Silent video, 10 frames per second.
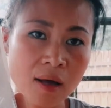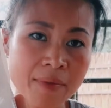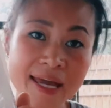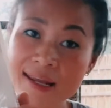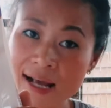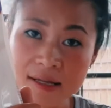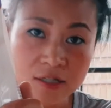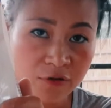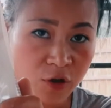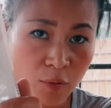any kinds
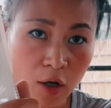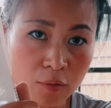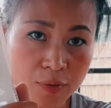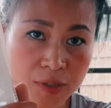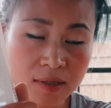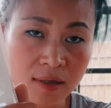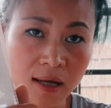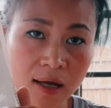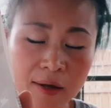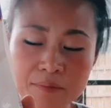of the bulbs.
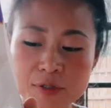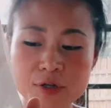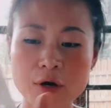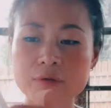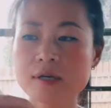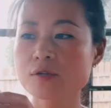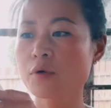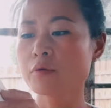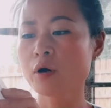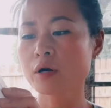So this
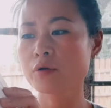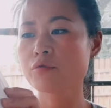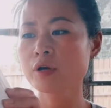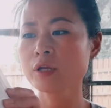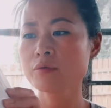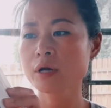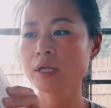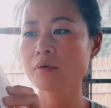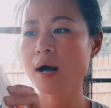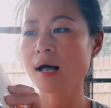will work really, really
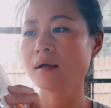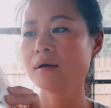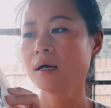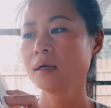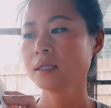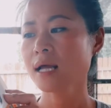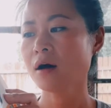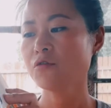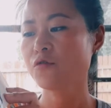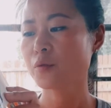well. Now,
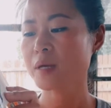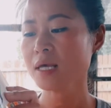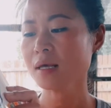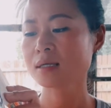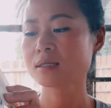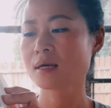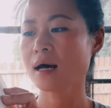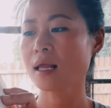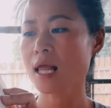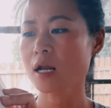for me, is
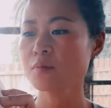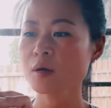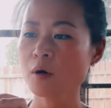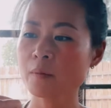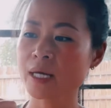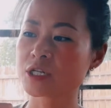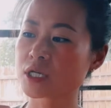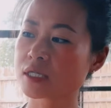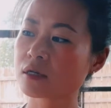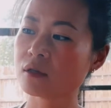a lot of people may
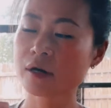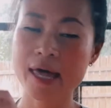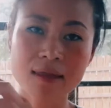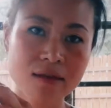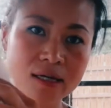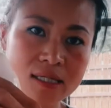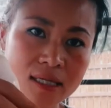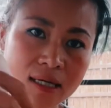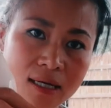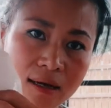just look at this
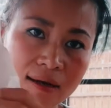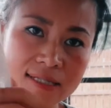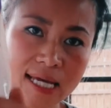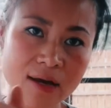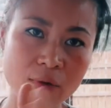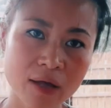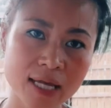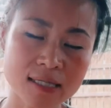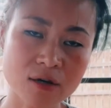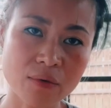and say, well,
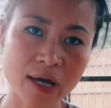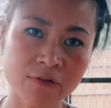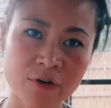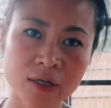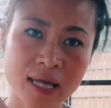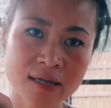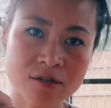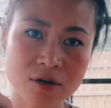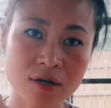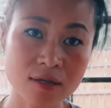that's the right
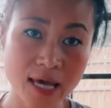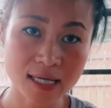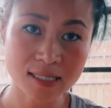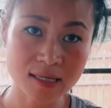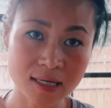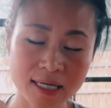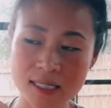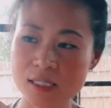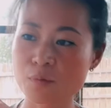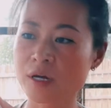fertilizer. Yes, it
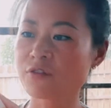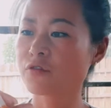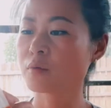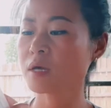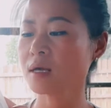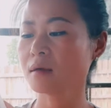is. But for me,